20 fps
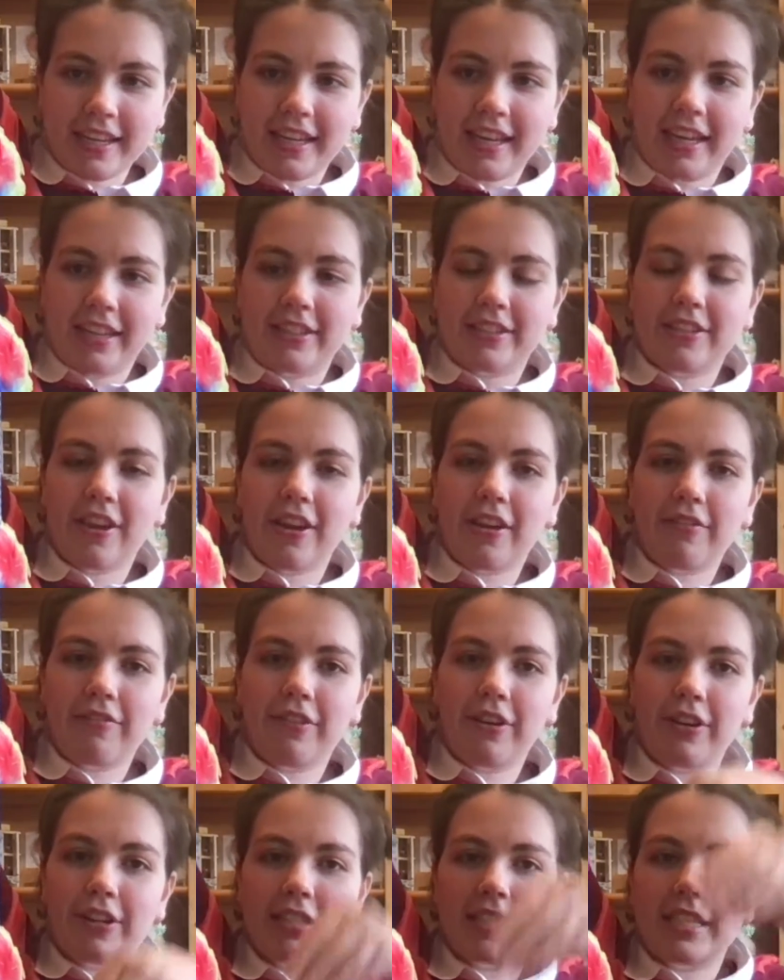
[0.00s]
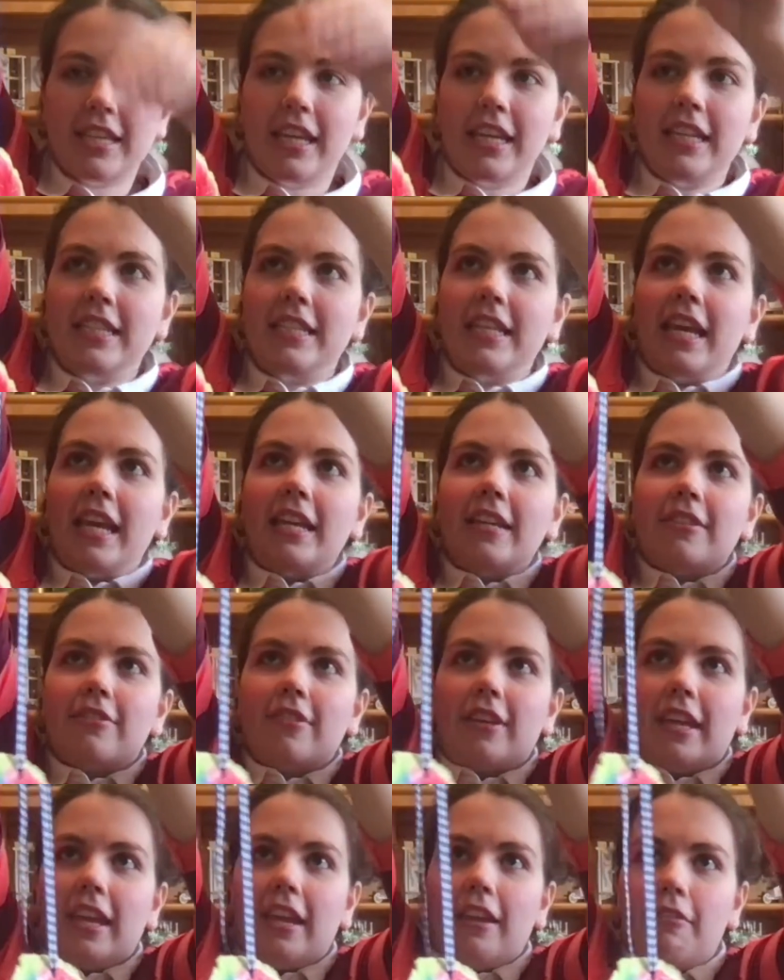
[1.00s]
It's not a very sunny day, so
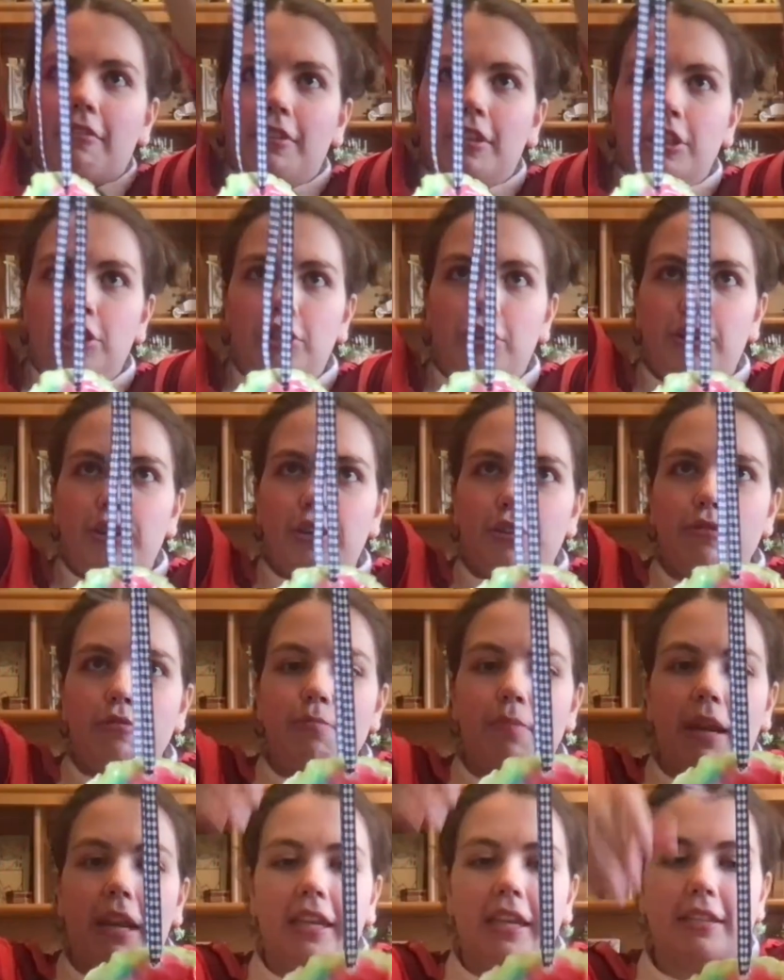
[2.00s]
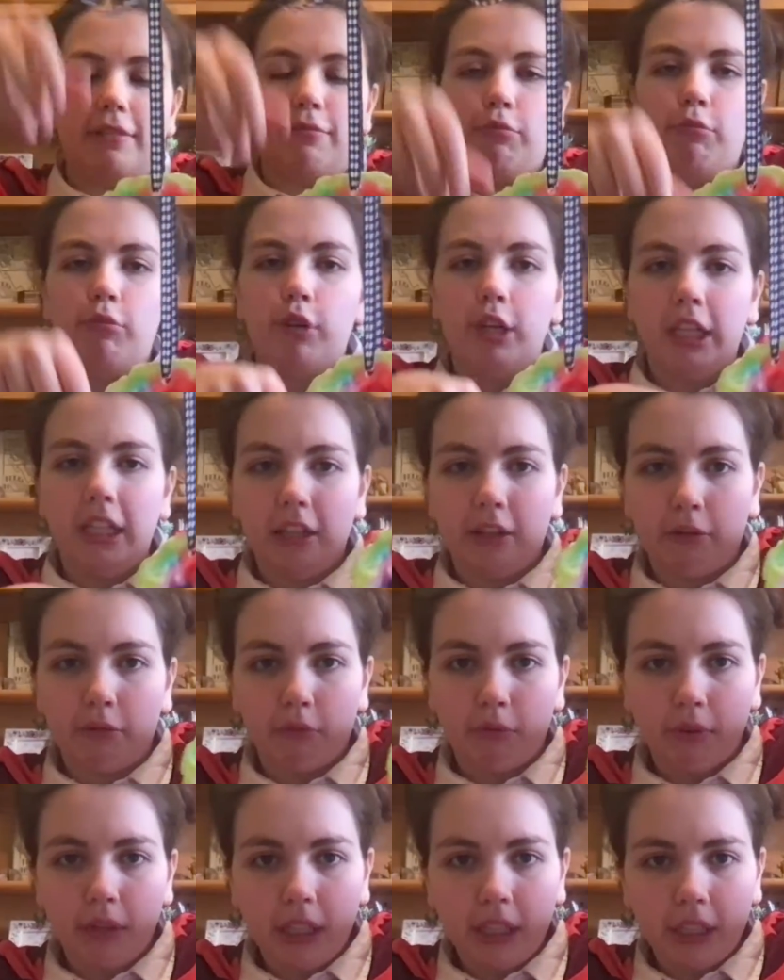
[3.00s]
I can't really show you, but it would look
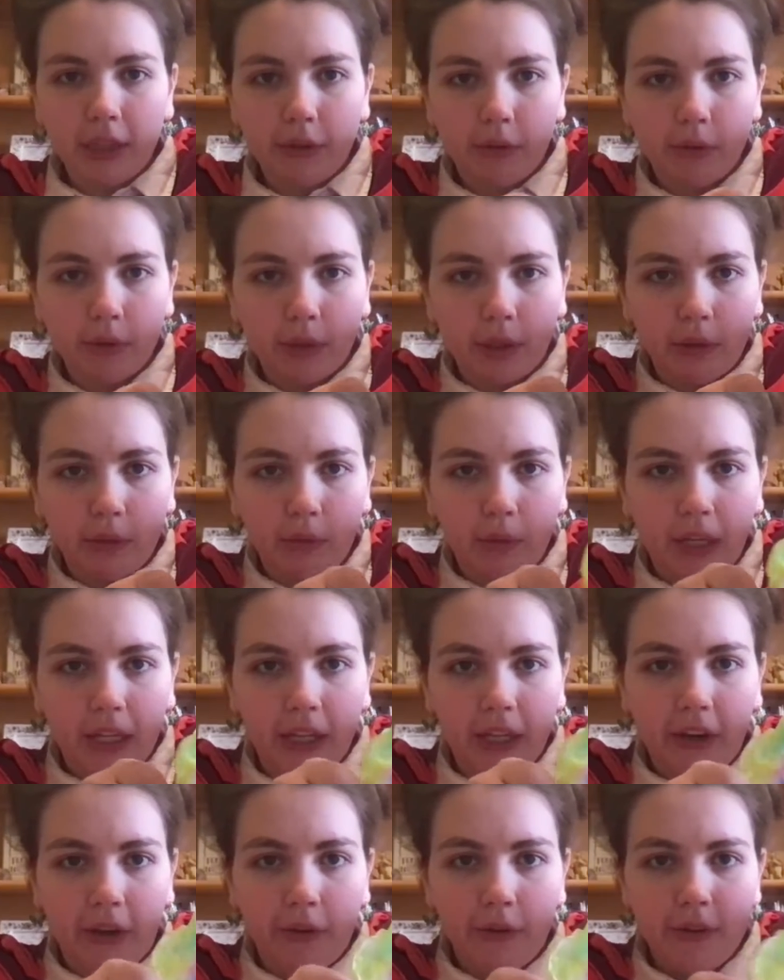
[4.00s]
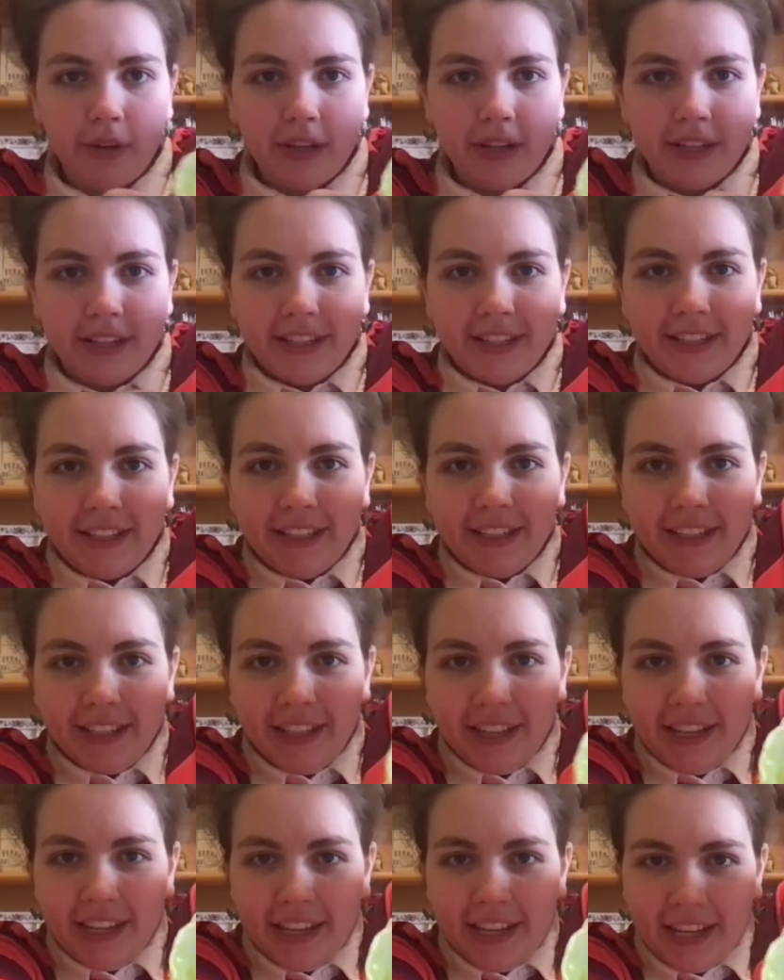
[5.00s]
really cool in the window.
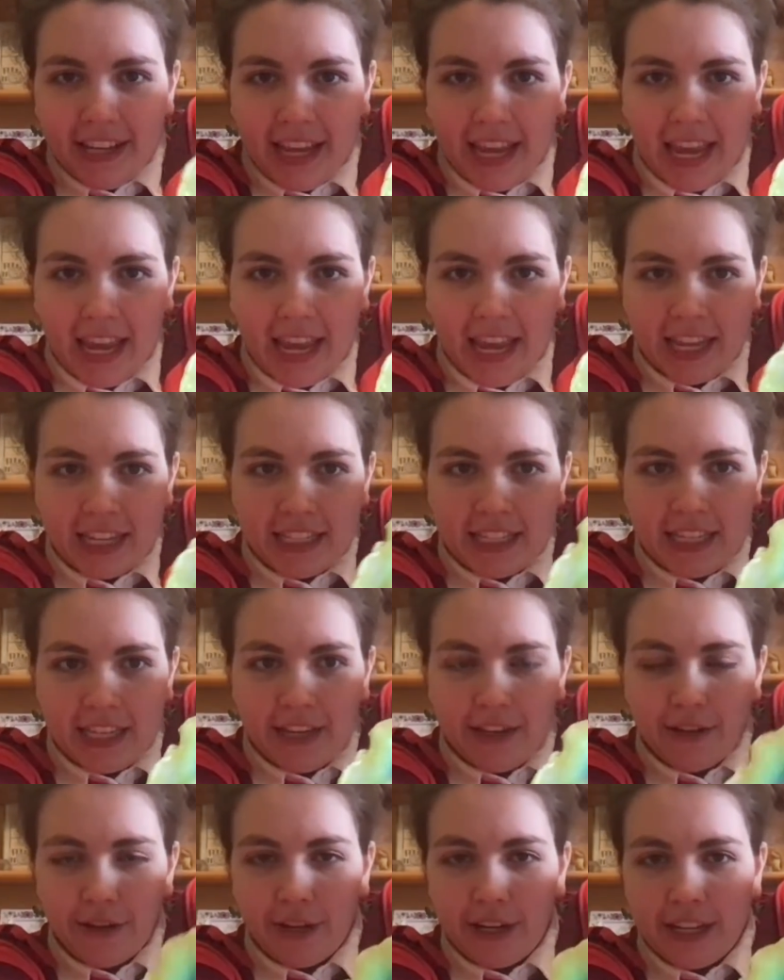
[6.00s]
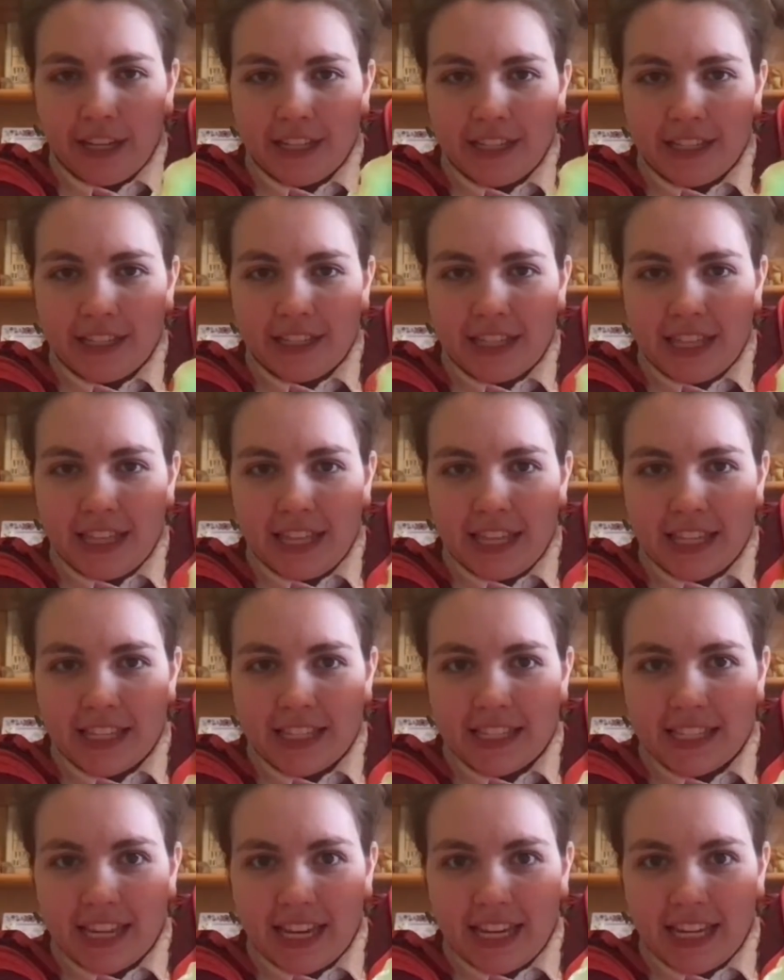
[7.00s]
And here is the
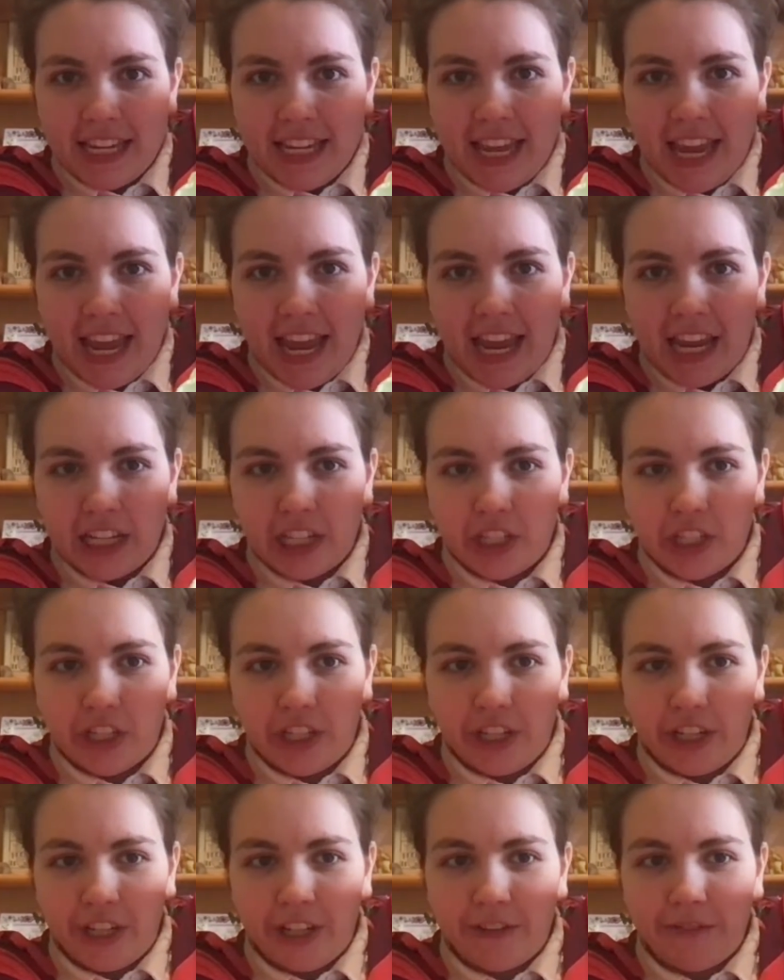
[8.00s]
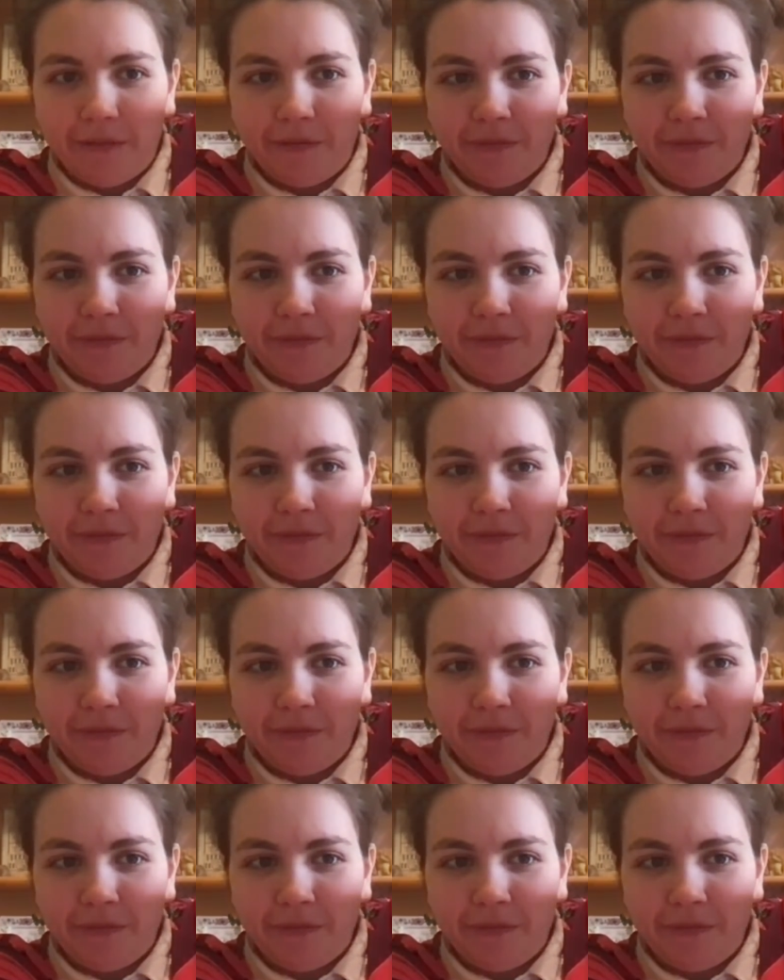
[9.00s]
sun catcher.